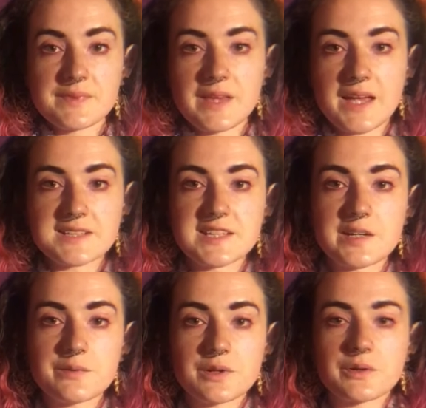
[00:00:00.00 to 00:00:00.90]
Exhale,
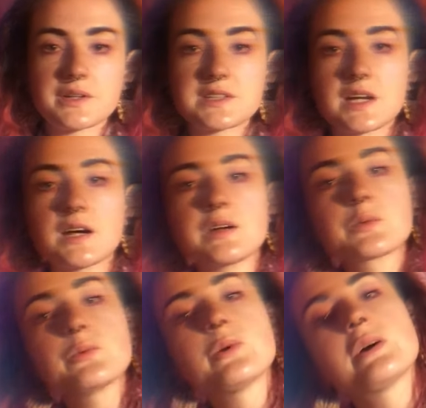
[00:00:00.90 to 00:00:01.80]
we're going to
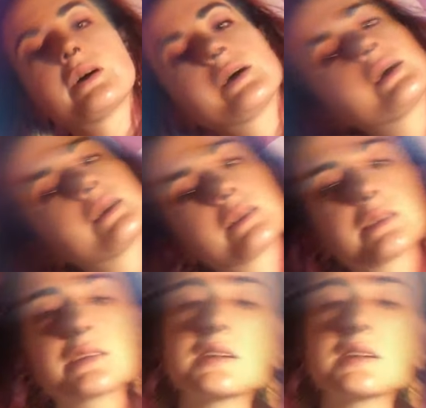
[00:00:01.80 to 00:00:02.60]
unwind,